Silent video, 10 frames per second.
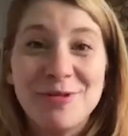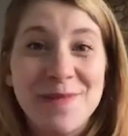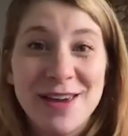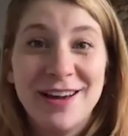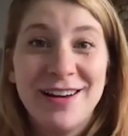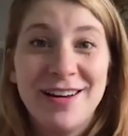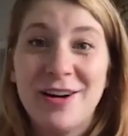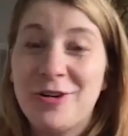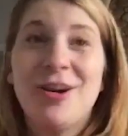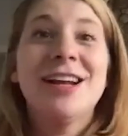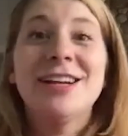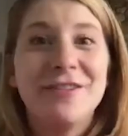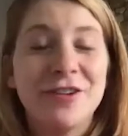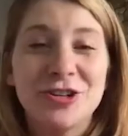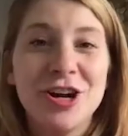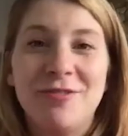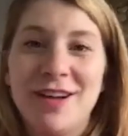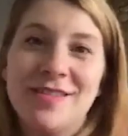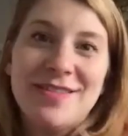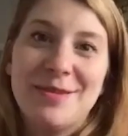would be a great idea for a show.
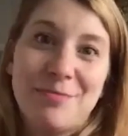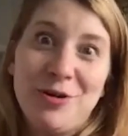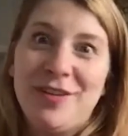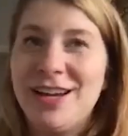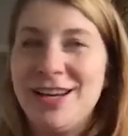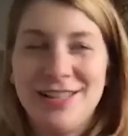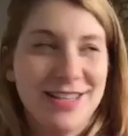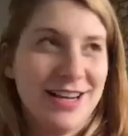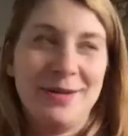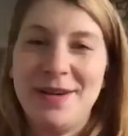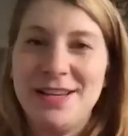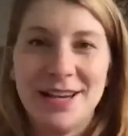And then they prove it and it's like amazing.